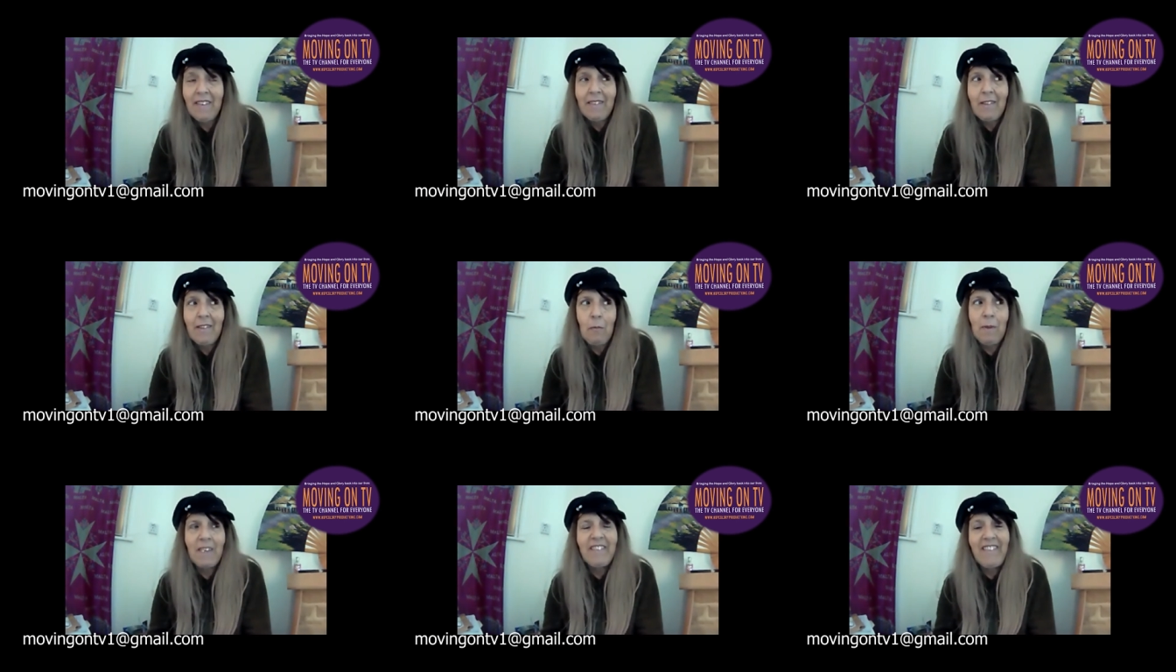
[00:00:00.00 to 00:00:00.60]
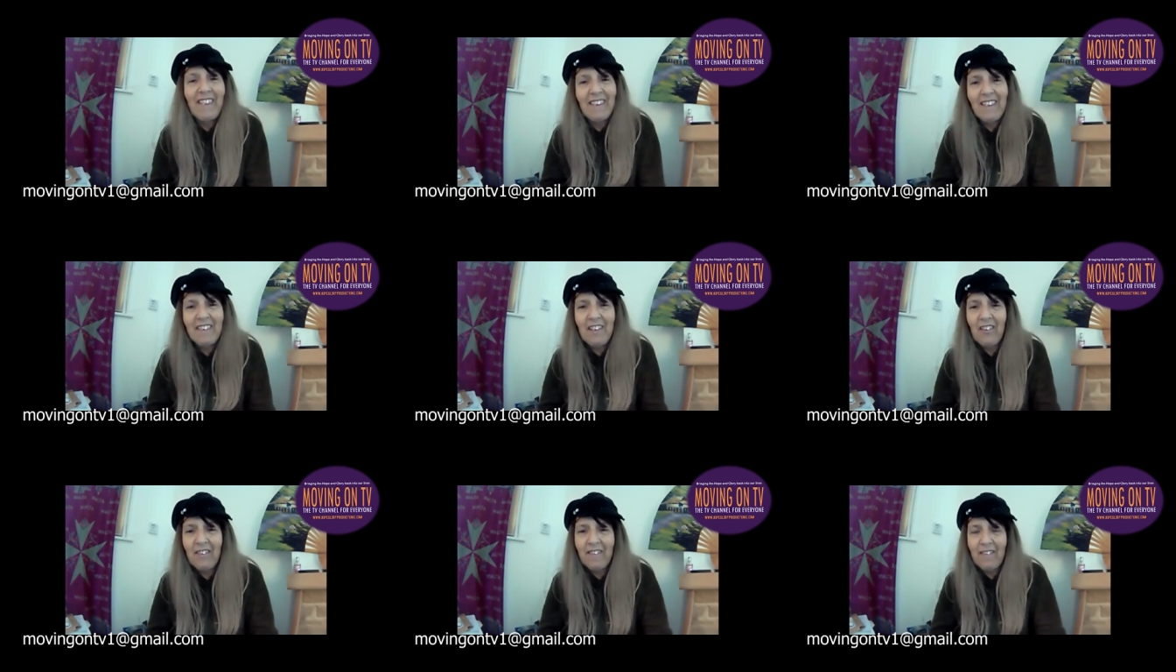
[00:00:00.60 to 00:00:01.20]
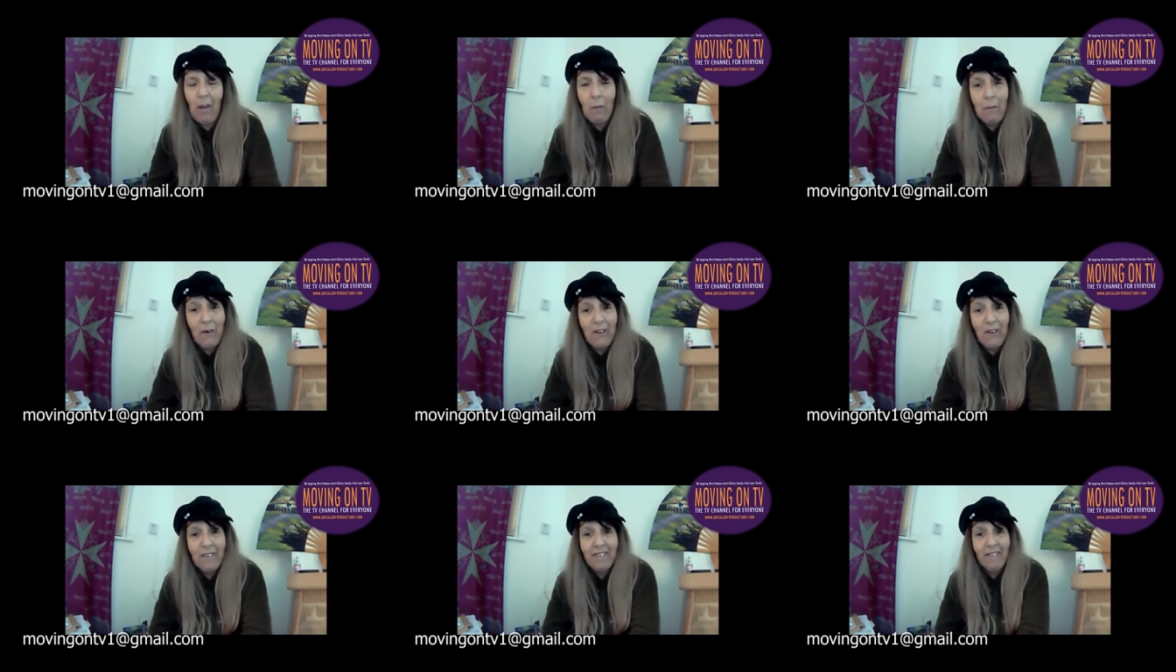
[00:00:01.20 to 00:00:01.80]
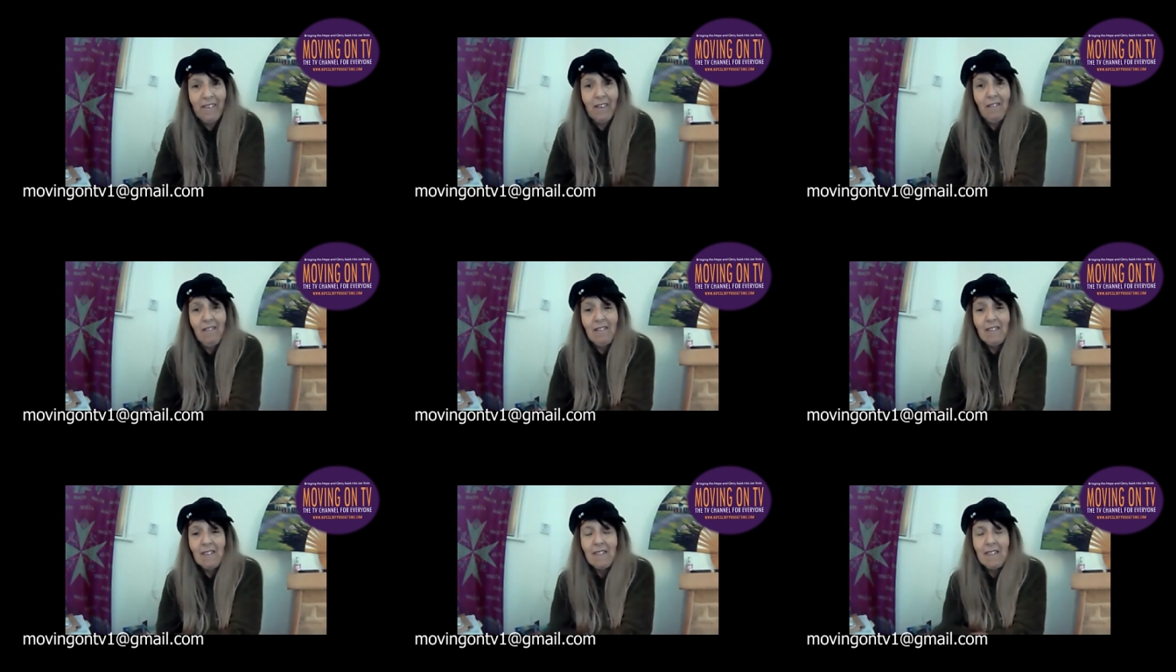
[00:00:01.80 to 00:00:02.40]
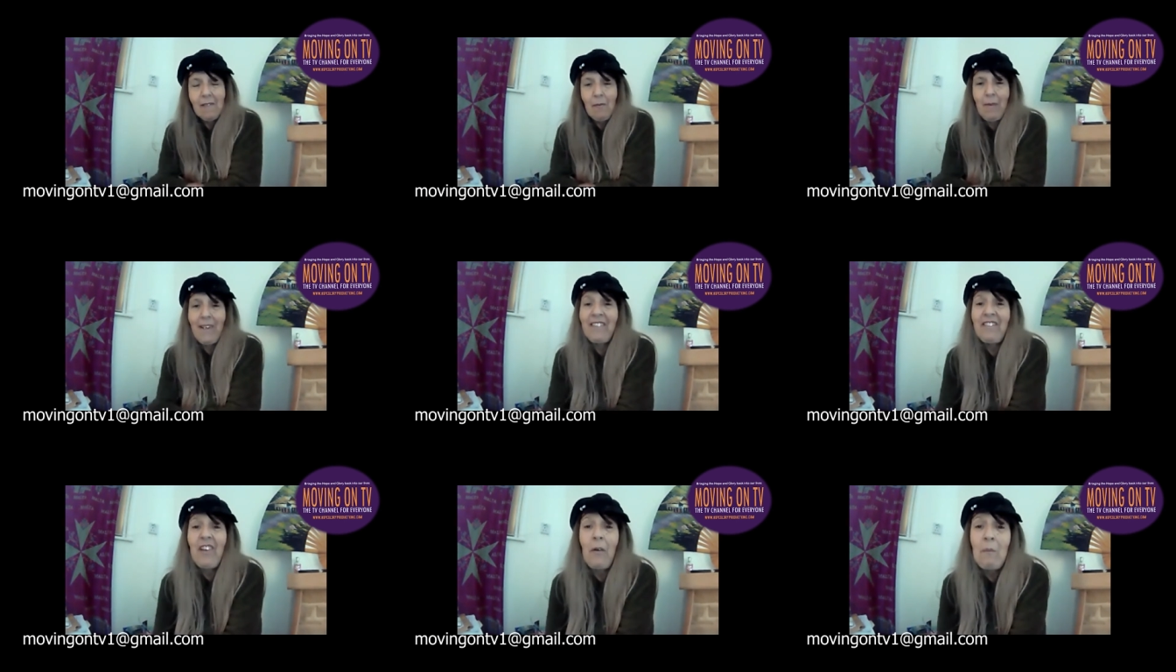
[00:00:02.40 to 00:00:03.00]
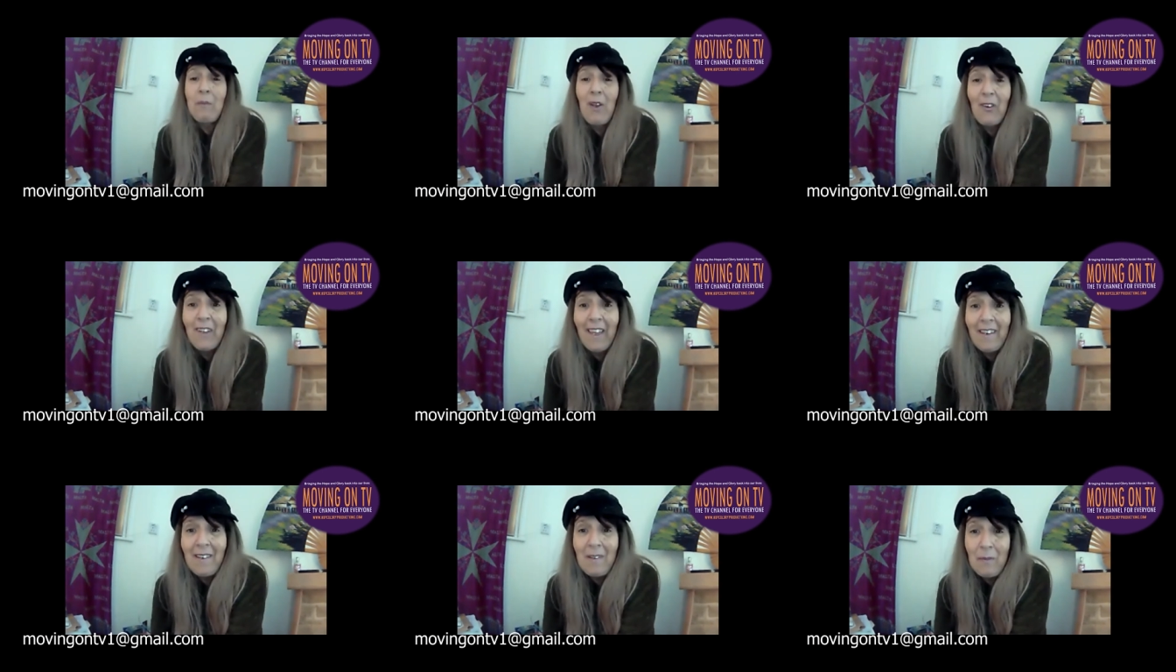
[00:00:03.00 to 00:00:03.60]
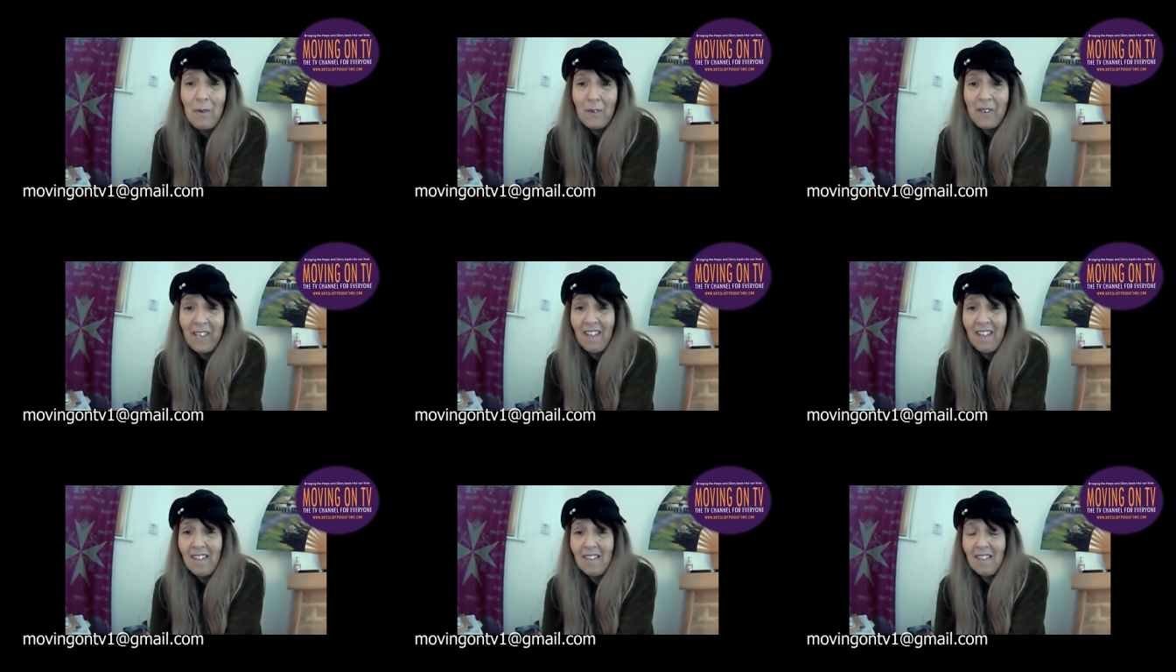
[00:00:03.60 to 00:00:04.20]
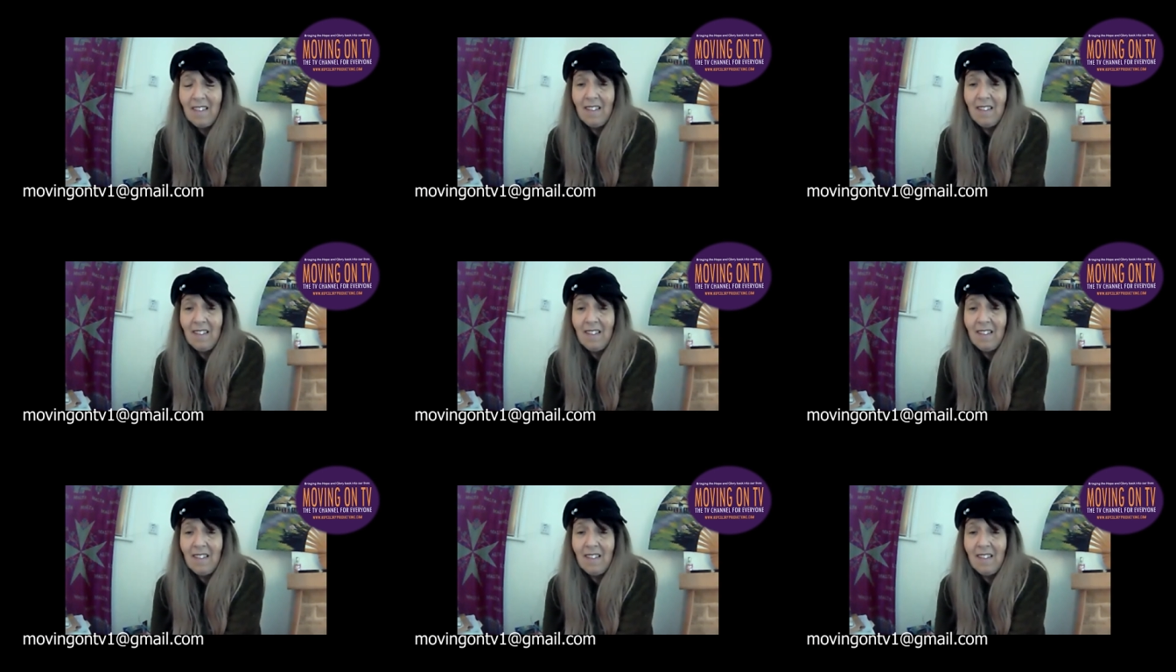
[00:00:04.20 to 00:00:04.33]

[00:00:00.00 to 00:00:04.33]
It's no big deal. I know it's not personal, but I don't block anybody.